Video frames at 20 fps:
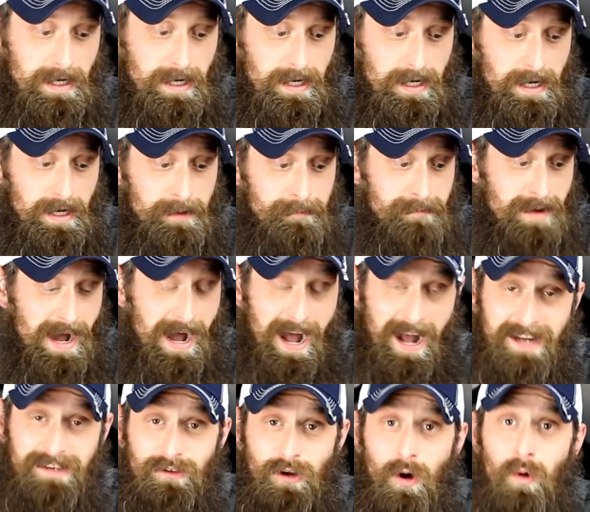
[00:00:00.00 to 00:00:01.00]

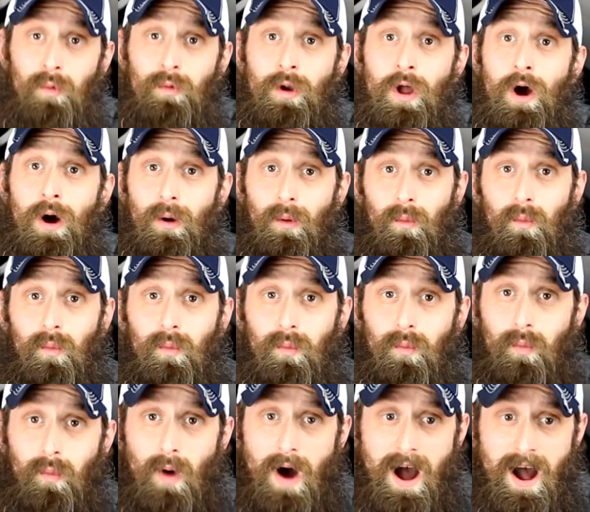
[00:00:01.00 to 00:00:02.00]
I don't know
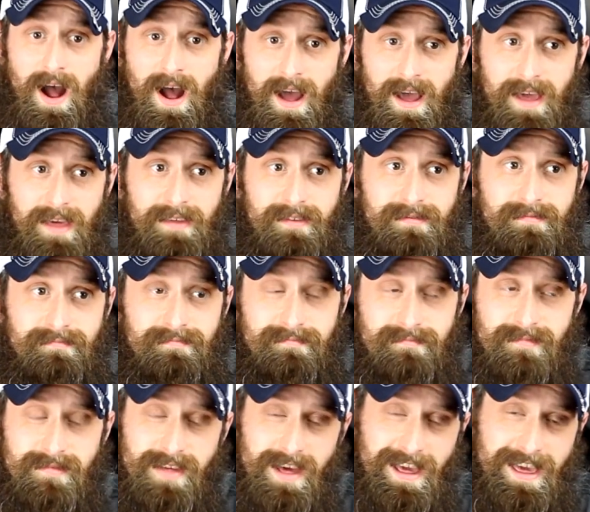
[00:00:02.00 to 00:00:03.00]
why
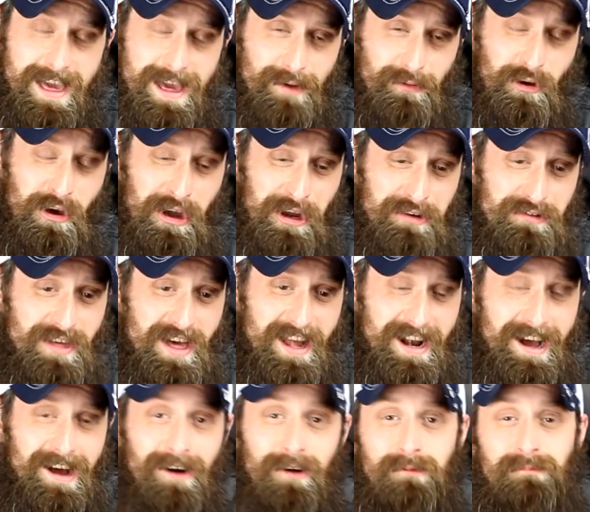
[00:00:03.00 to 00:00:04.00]
they can't figure
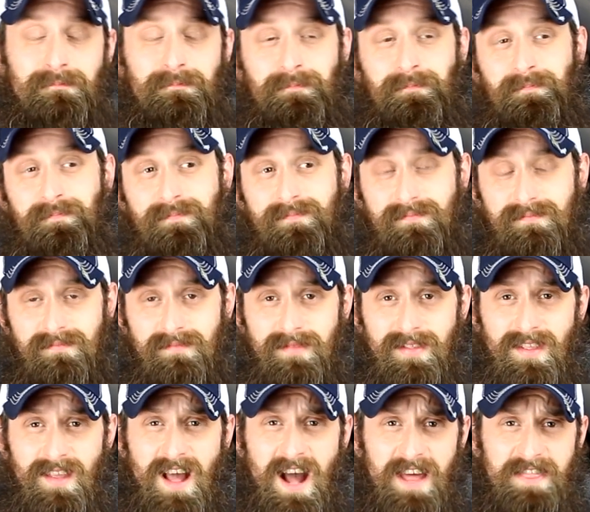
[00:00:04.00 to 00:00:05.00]
that out.
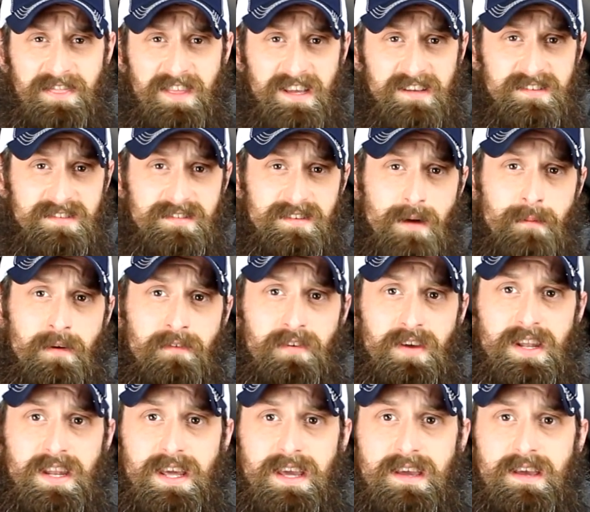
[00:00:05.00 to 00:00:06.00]
I think some of
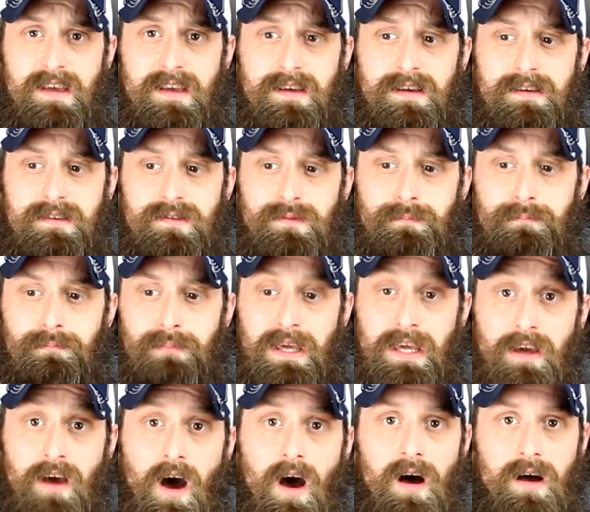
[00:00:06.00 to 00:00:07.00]
it is
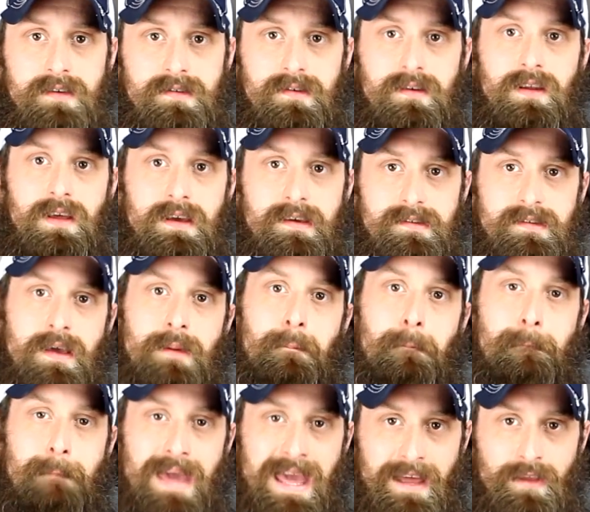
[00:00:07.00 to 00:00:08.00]
because it is a
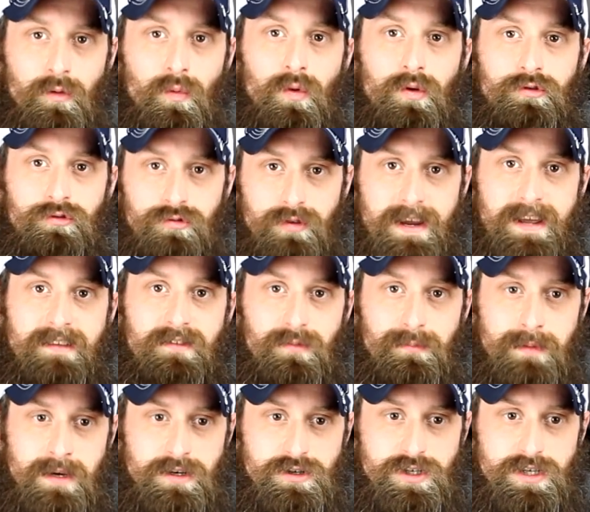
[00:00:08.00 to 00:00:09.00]
manual
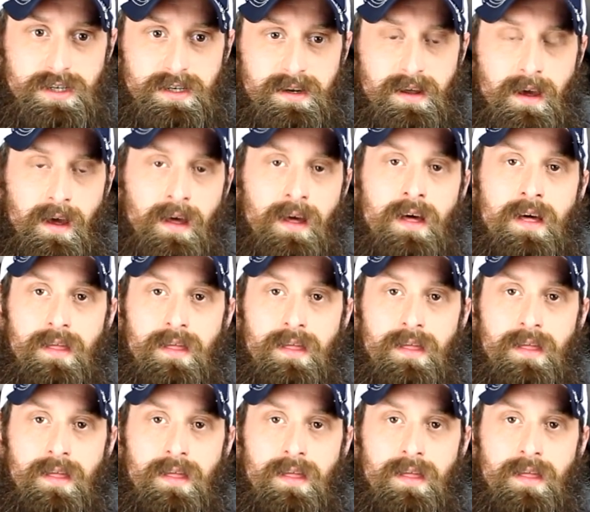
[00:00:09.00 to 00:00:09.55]
transmission